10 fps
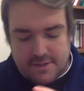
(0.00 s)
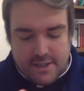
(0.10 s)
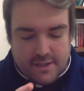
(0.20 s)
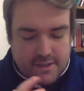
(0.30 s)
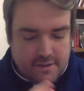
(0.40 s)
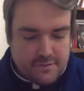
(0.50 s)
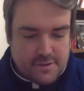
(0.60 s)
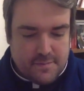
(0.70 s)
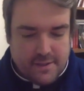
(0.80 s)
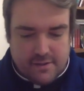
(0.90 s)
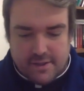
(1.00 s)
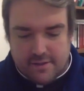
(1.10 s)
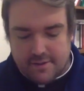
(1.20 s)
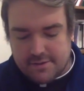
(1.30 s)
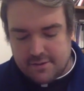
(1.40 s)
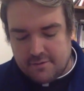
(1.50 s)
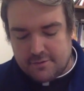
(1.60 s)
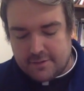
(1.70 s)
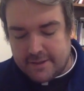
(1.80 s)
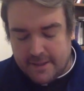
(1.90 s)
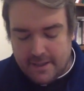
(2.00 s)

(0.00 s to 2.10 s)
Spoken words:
to take 1 Peter here? Let's go for it."